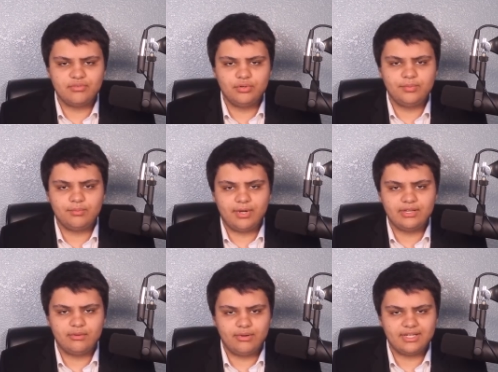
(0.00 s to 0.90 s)
Rubin while
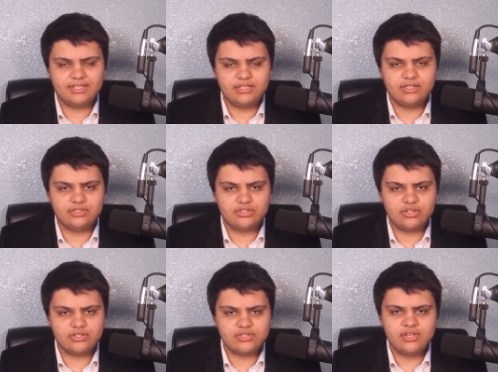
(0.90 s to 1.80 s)
they were at the Young
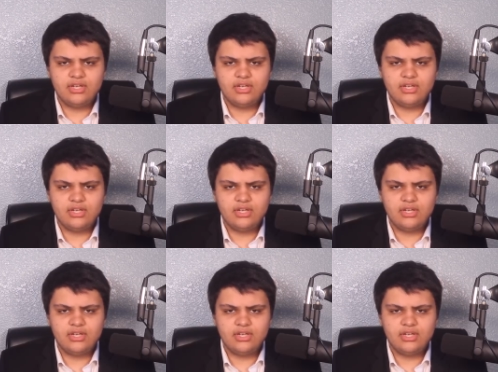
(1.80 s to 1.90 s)
Turks,